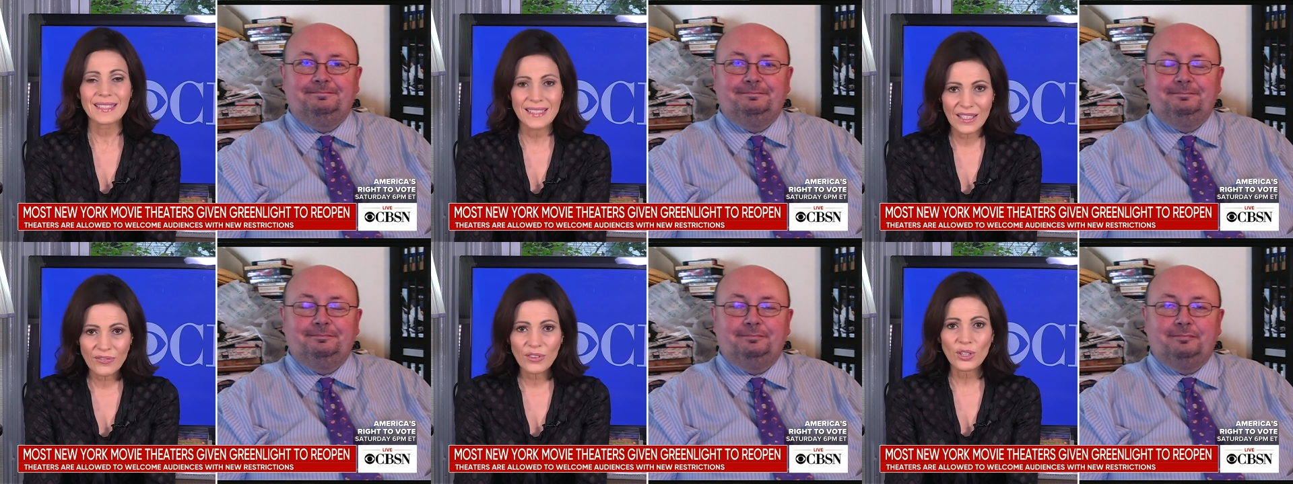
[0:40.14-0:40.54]

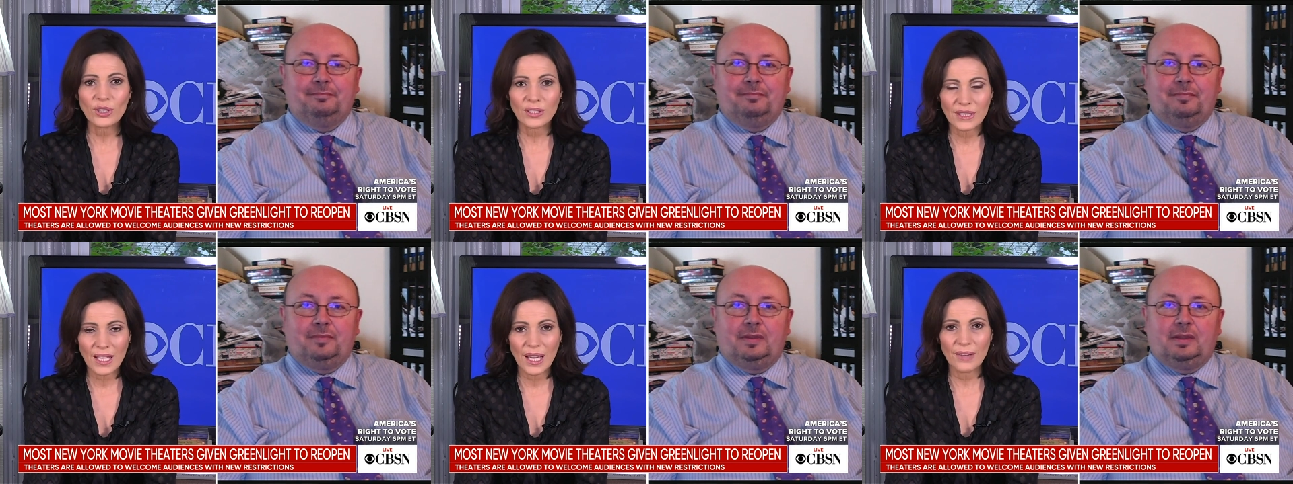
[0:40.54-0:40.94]

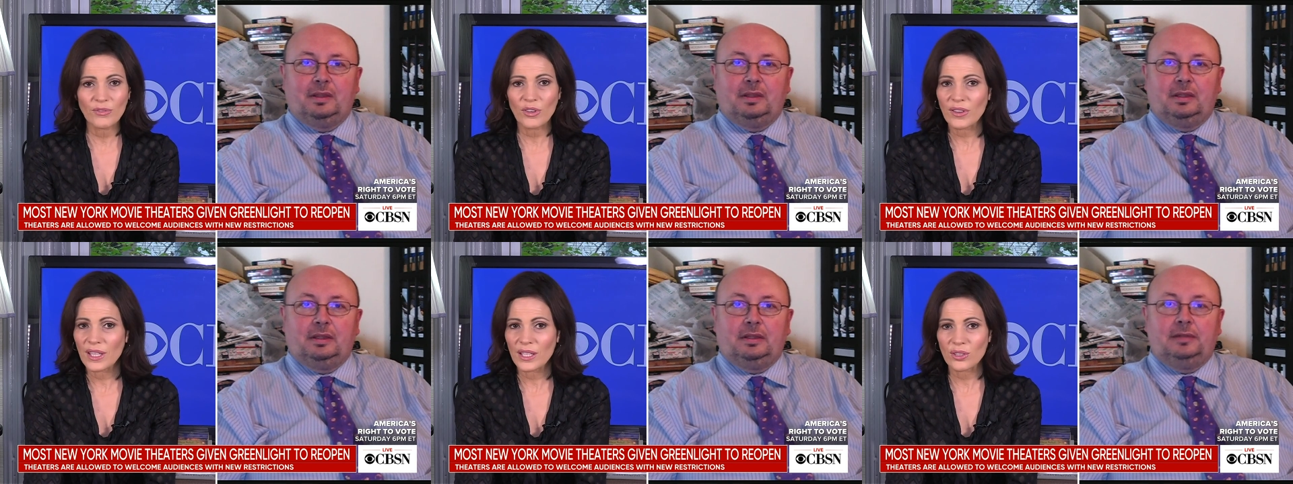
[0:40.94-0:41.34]
Speaker 1: difficult time
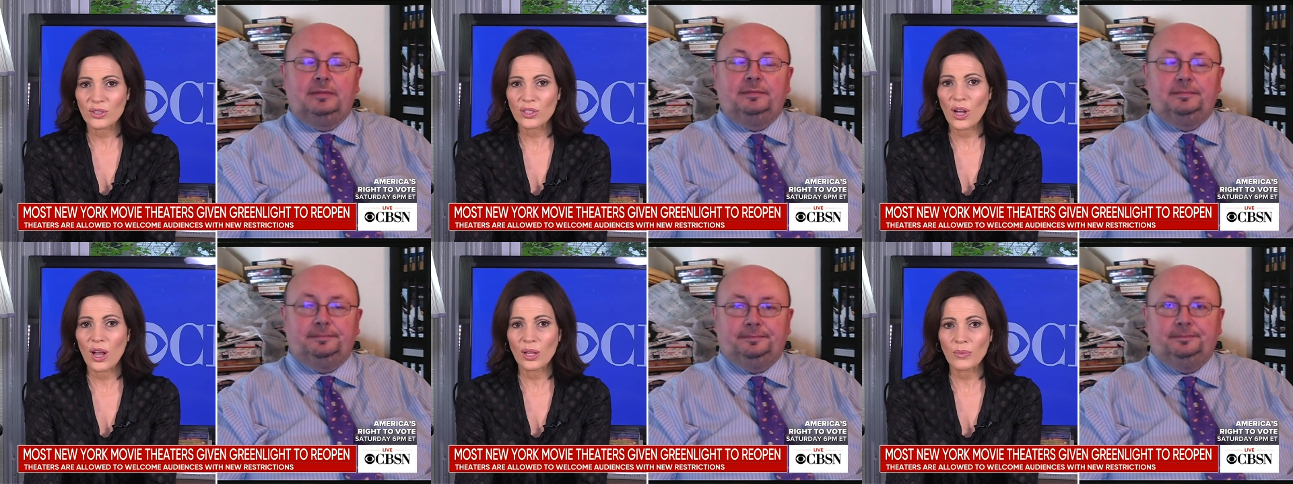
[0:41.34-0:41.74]
for
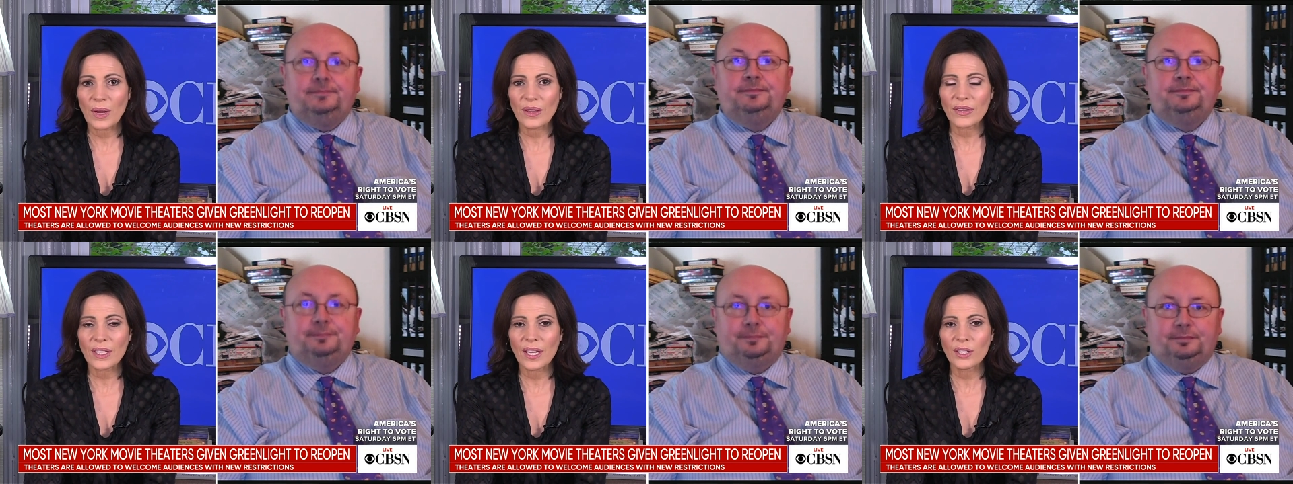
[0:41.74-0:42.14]
theaters all
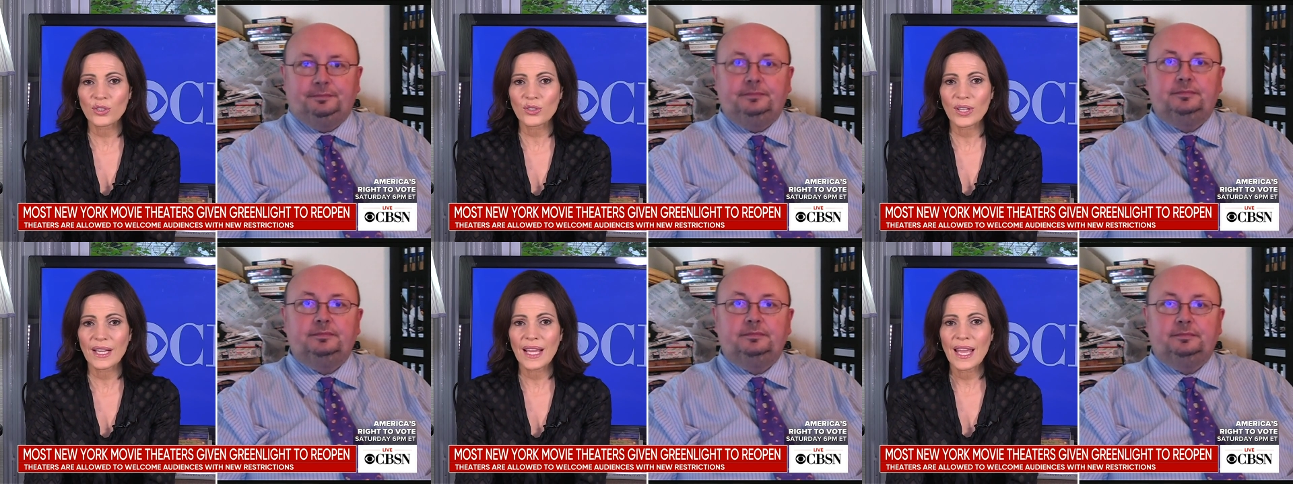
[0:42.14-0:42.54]
around the
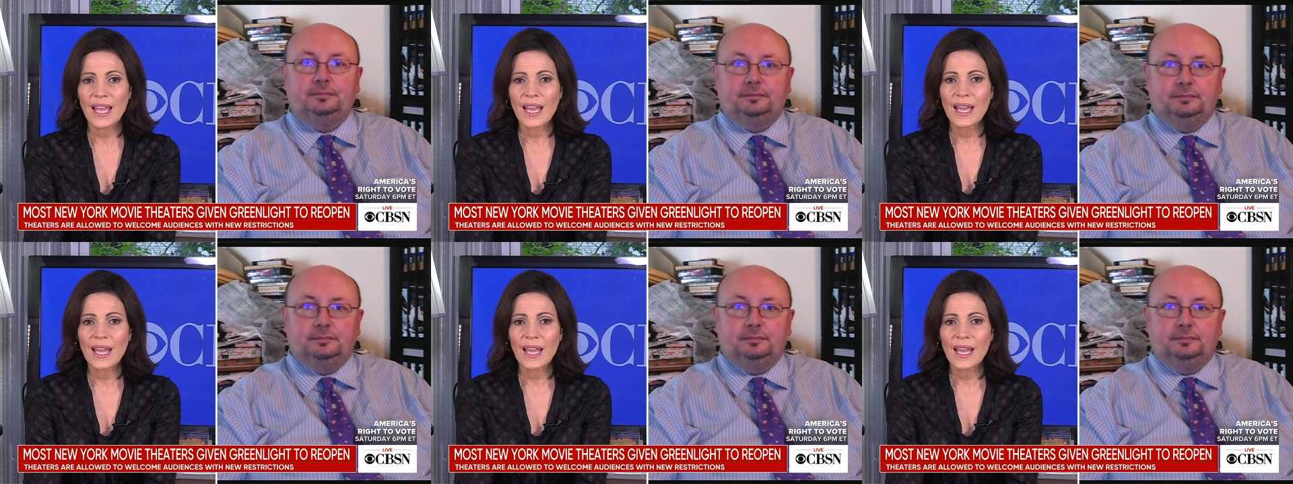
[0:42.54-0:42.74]
country.